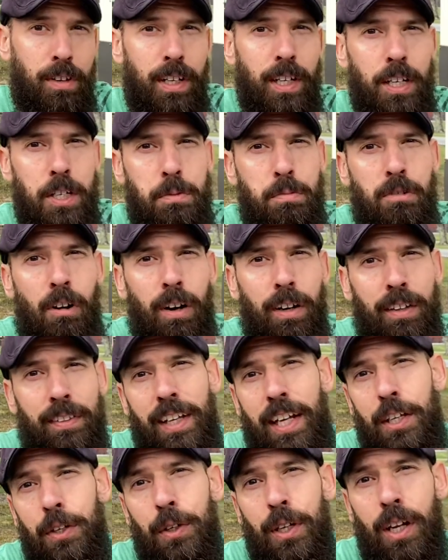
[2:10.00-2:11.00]
each product
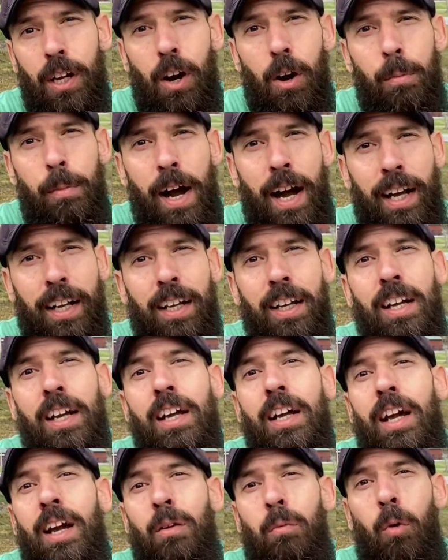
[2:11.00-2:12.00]
that you can go back
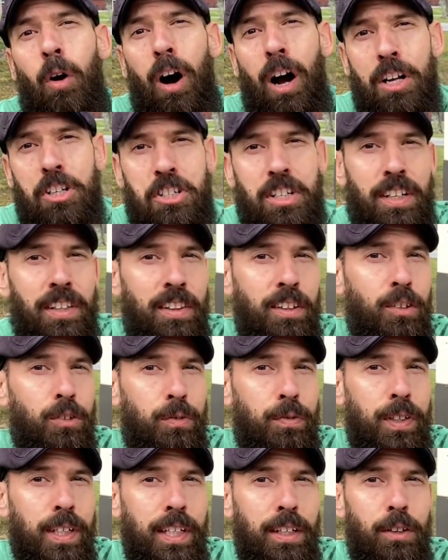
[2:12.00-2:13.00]
and watch. And in those
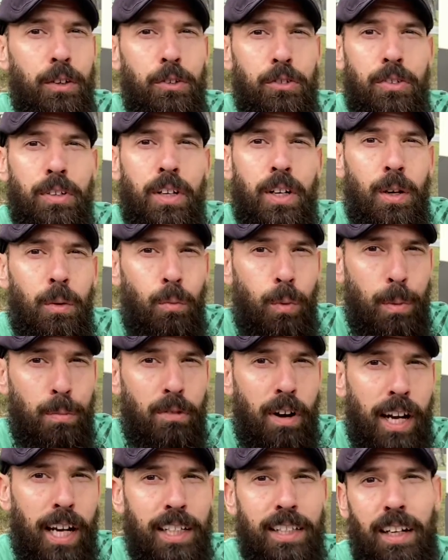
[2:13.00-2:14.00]
videos, we
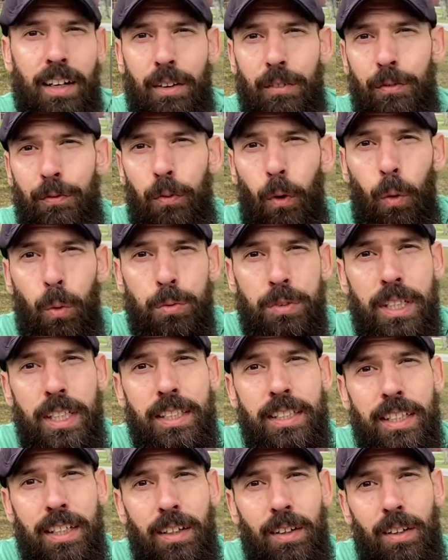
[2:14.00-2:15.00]
break it down in full
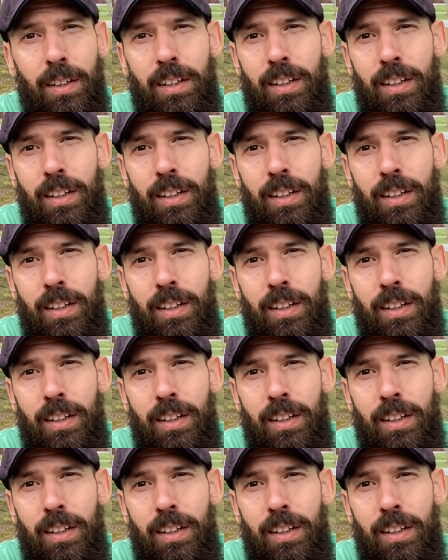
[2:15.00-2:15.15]
detail